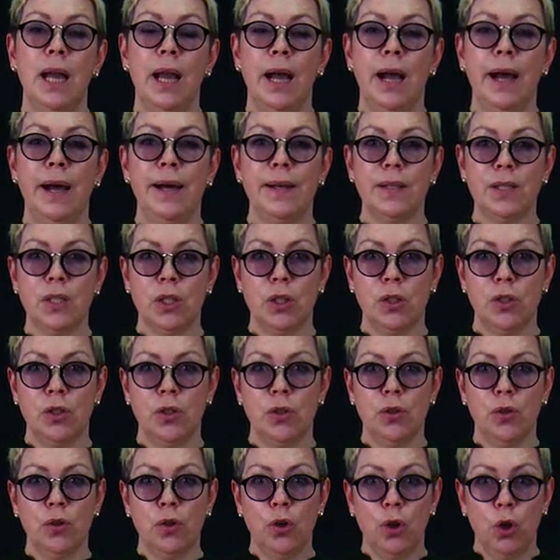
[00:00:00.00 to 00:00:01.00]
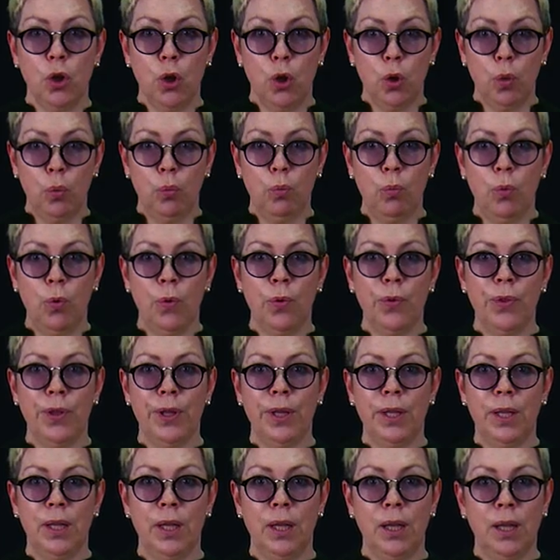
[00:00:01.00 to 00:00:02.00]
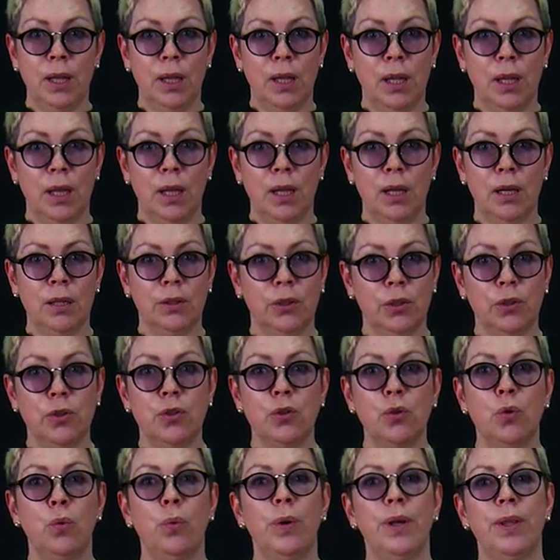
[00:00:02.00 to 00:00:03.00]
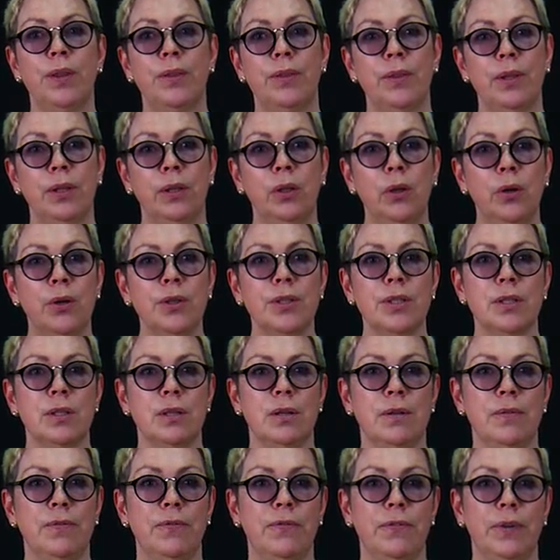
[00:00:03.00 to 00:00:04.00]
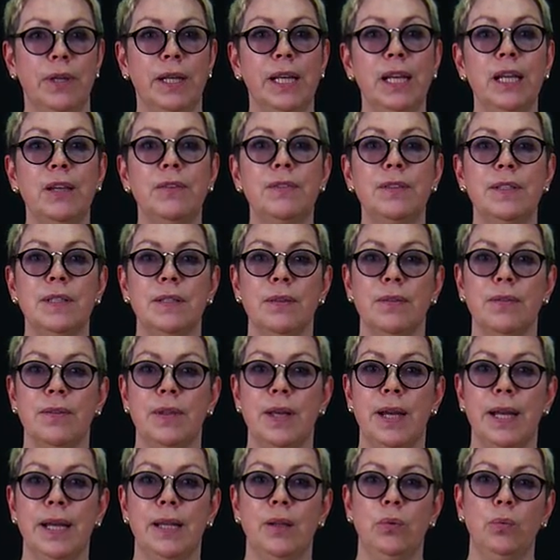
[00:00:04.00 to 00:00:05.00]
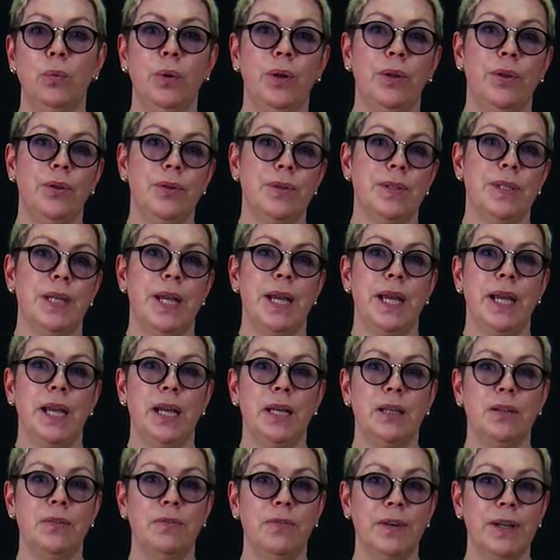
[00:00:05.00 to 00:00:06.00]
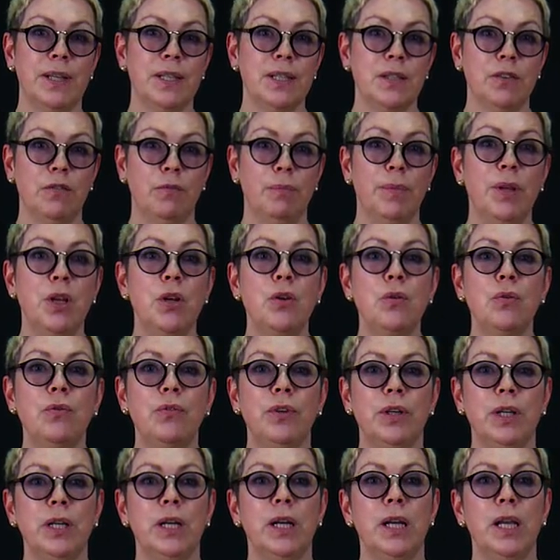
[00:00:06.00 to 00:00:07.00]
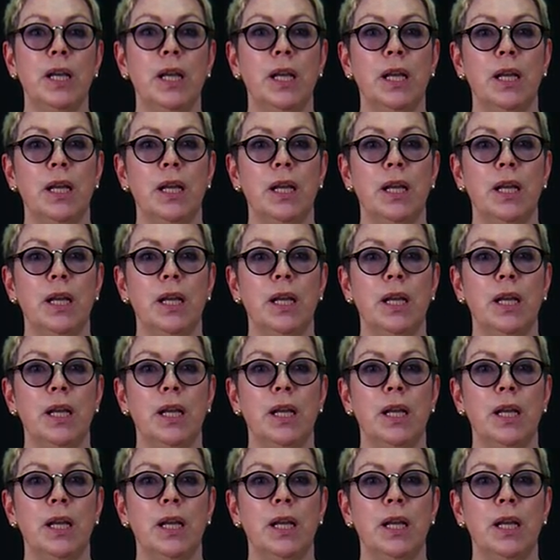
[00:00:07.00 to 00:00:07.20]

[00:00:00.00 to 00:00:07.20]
has to do more than to do with the loss of lift than with, say, a defensive maneuver